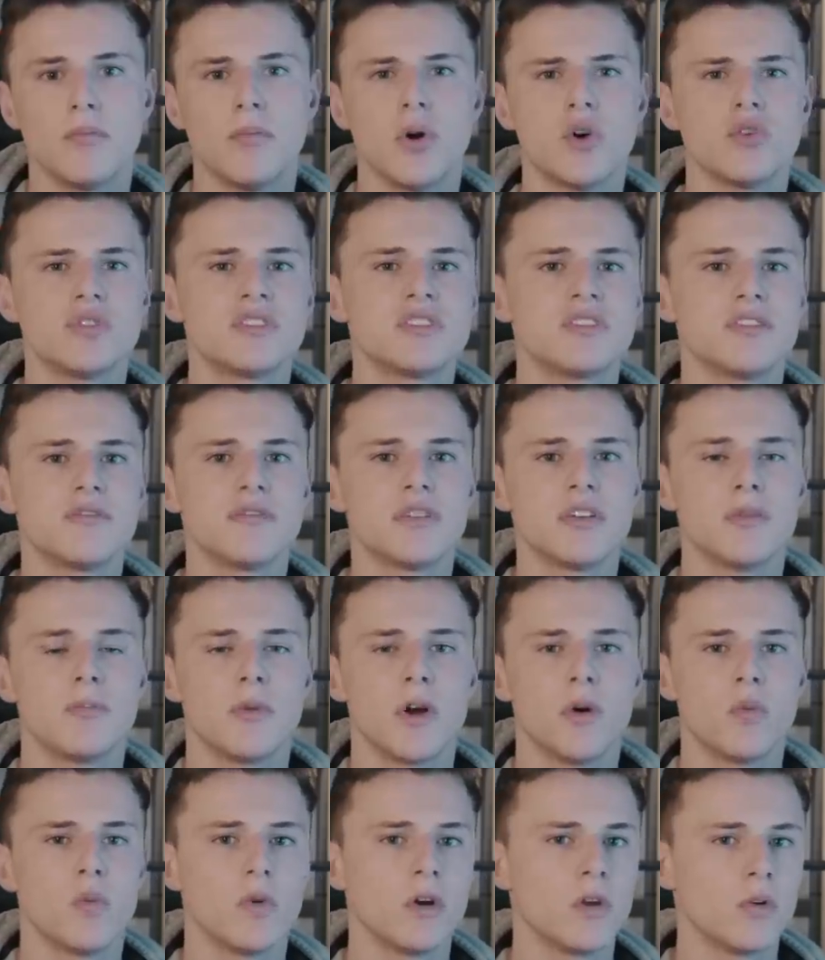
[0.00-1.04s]
most of
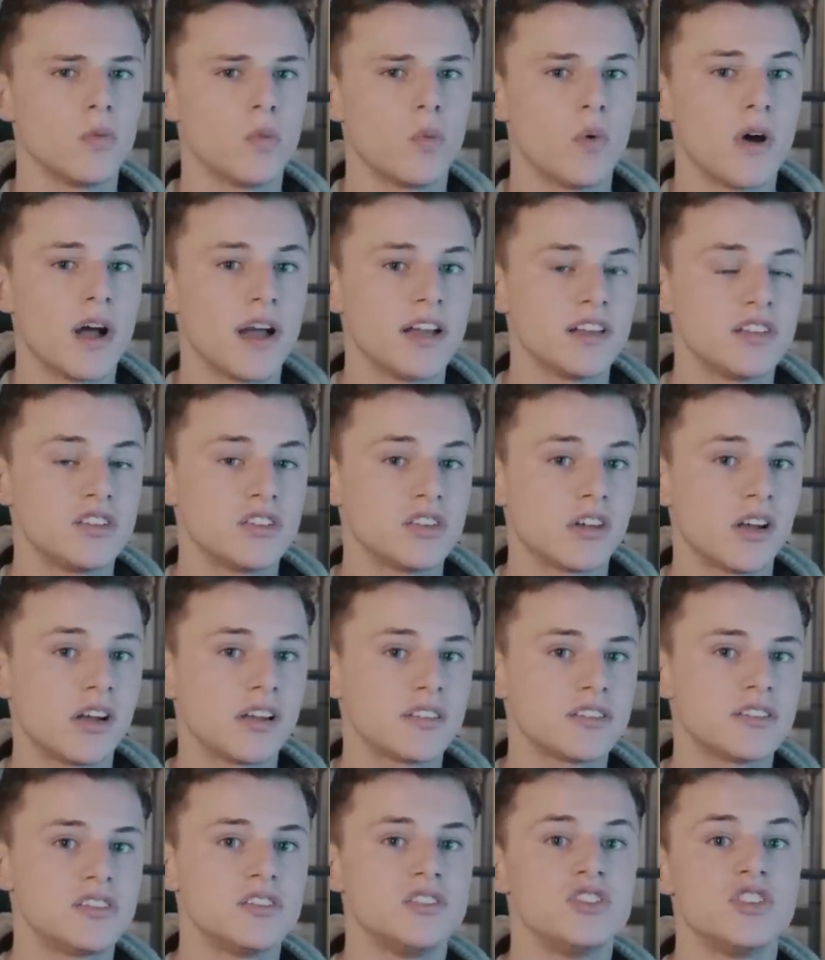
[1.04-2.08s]
them were wide
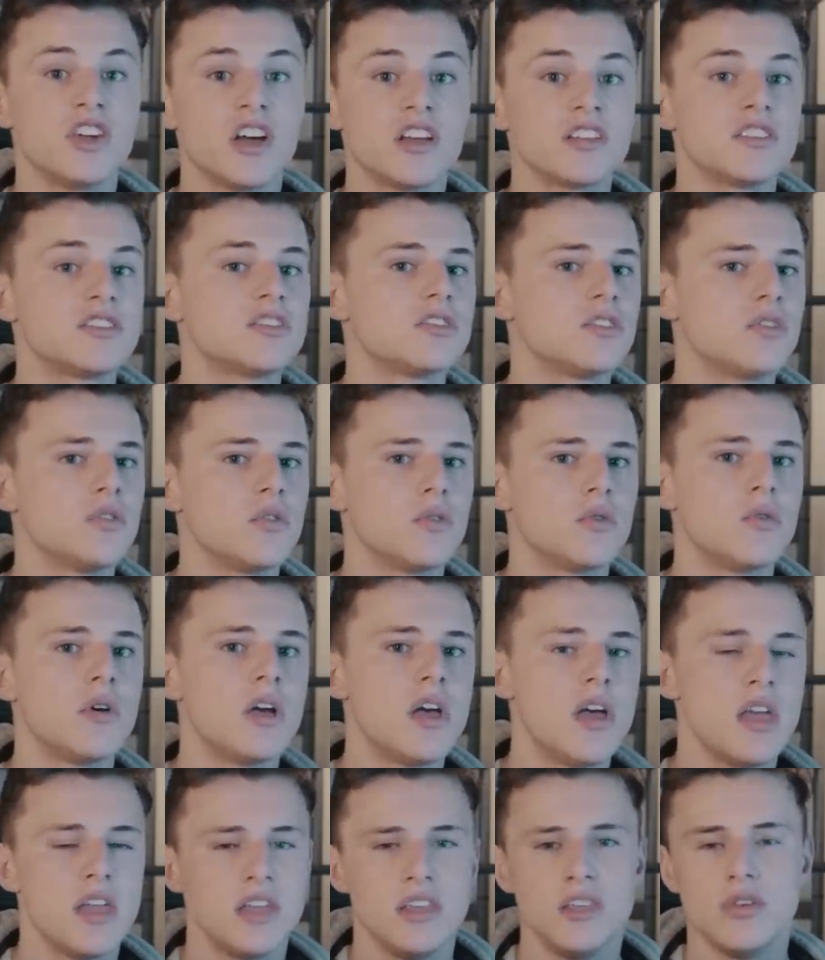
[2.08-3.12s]
shots, just so
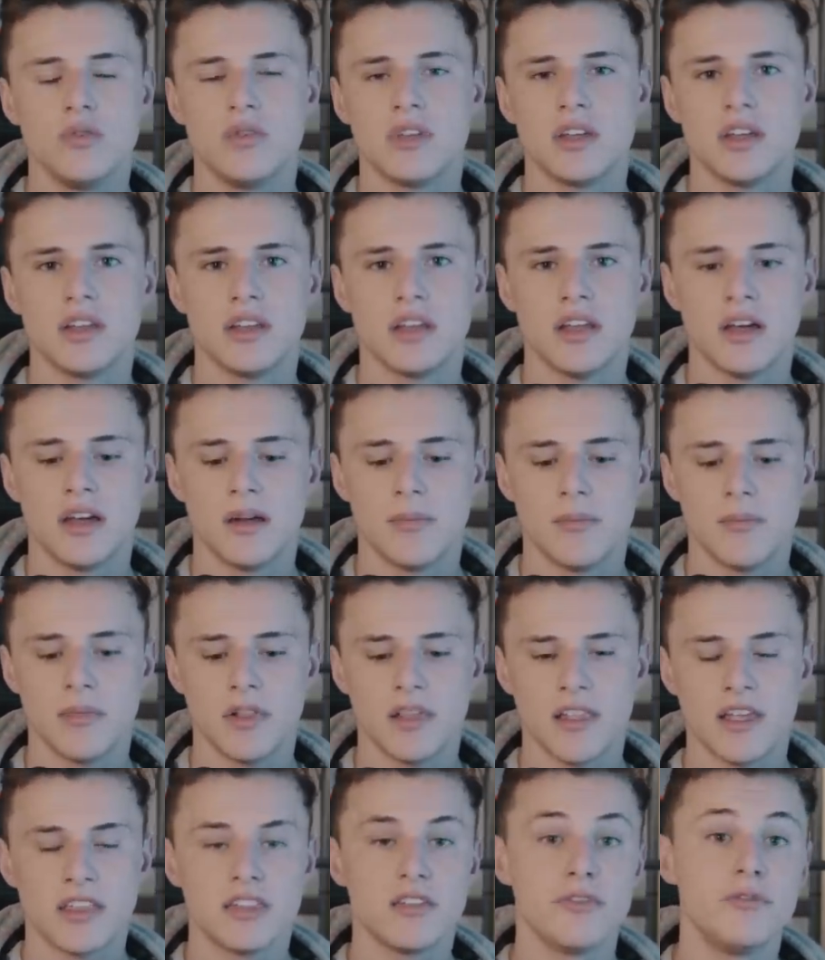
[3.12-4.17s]
you can
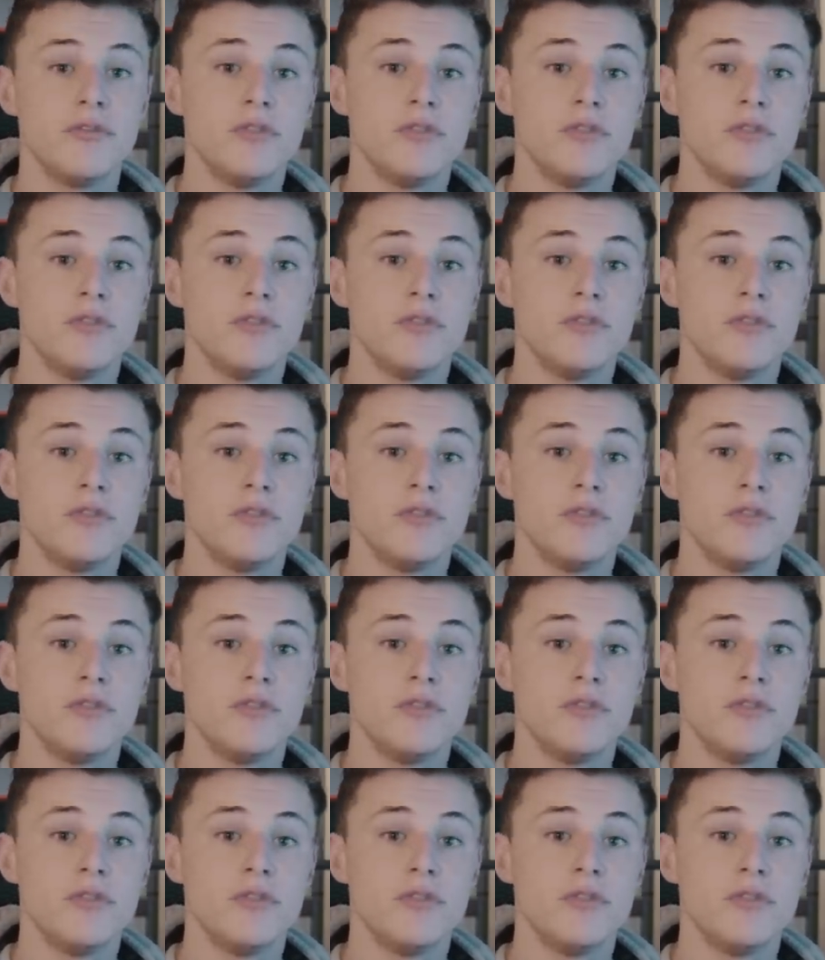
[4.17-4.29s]
let the